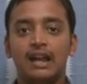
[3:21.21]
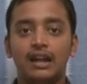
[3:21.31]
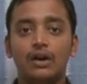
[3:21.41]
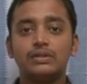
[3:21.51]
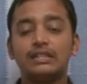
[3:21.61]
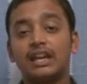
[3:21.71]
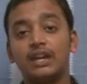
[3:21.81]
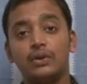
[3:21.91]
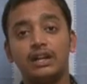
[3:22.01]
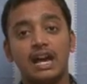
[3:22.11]
Now
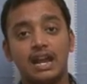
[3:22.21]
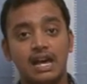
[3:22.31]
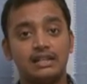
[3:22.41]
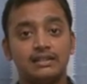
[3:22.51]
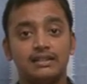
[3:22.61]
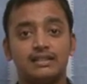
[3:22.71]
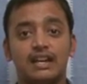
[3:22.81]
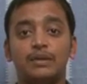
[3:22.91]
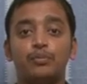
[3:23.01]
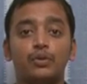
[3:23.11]
security analysis
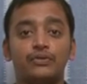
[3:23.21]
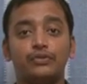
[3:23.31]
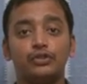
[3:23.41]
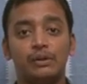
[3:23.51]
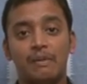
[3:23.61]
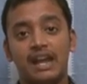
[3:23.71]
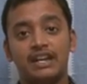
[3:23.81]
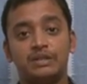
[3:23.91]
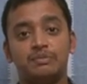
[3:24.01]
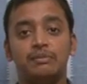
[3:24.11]
and portfolio
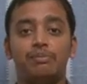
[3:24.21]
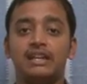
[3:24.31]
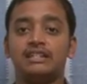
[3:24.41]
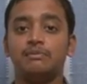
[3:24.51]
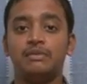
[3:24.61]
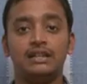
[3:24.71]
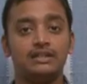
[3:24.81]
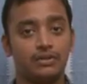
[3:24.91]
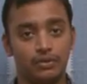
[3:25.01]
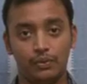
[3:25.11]
management plays a
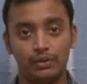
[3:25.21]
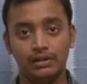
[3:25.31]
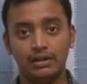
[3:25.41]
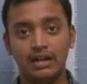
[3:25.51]
major role.